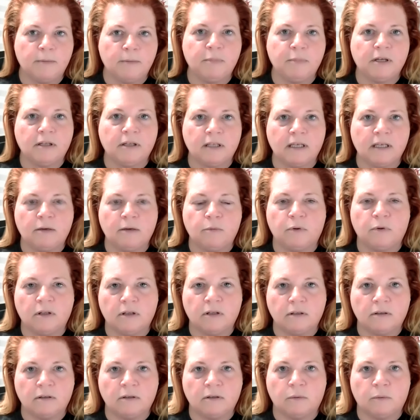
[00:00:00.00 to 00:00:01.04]
typically
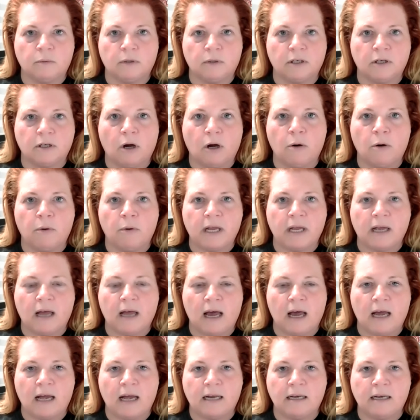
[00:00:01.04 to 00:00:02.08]
we're going
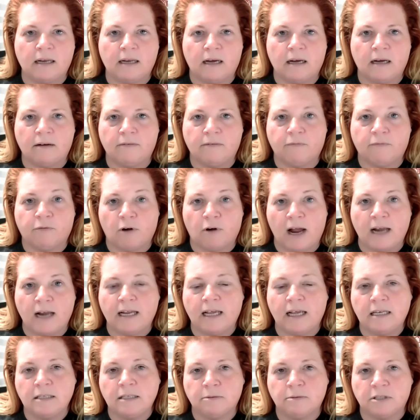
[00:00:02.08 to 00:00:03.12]
on
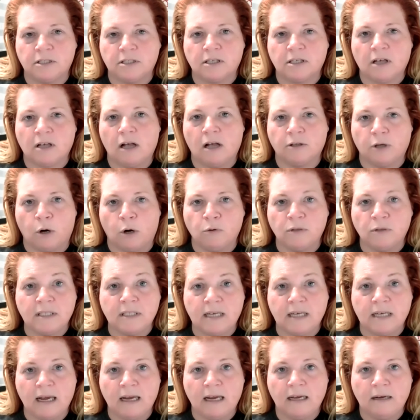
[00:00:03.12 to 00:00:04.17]
Fridays, which is called Oaks
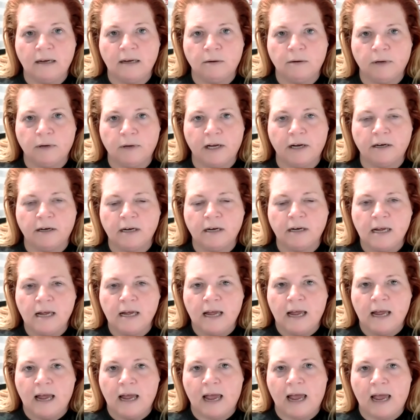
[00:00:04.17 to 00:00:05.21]
Day here.
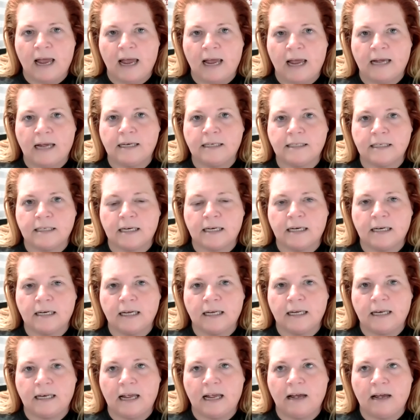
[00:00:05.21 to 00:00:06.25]
And
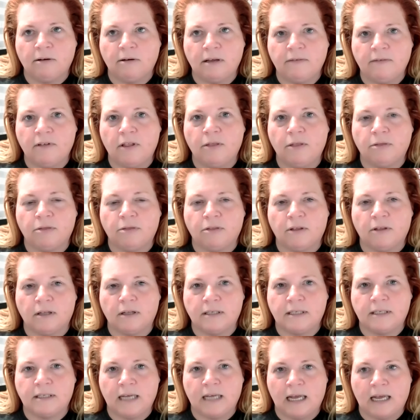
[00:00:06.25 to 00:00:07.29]
now even the
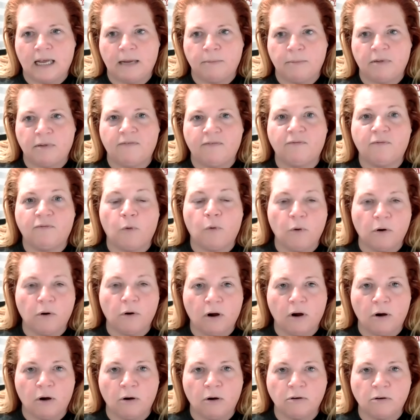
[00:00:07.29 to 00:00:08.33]
day before
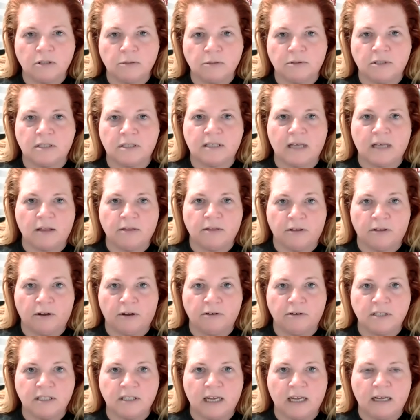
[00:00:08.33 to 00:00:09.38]
Oaks, which is that
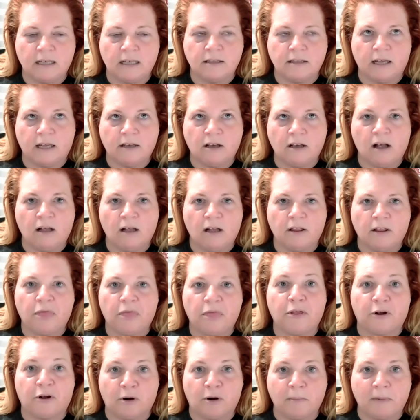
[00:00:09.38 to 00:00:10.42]
Thursday, they call it
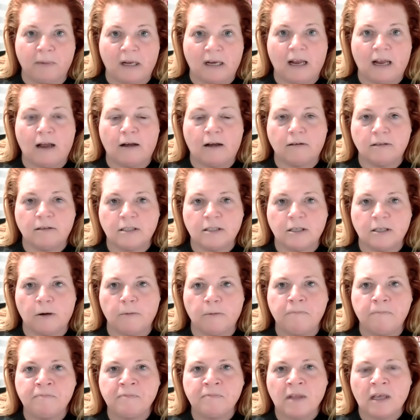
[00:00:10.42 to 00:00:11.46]
Thurby now. So
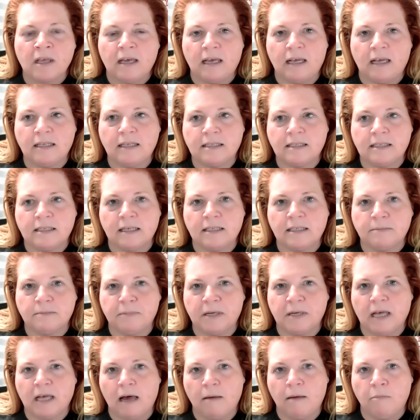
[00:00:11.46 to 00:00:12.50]
it's
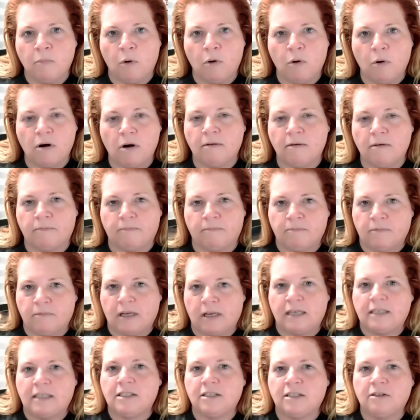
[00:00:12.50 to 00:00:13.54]
become more
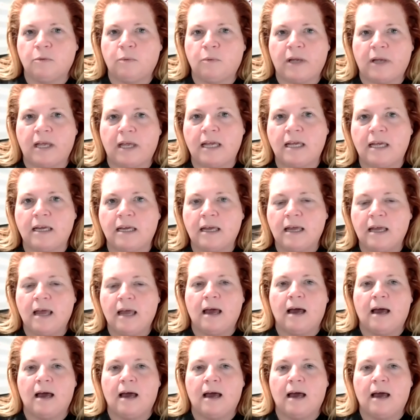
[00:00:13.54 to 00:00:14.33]
into the week.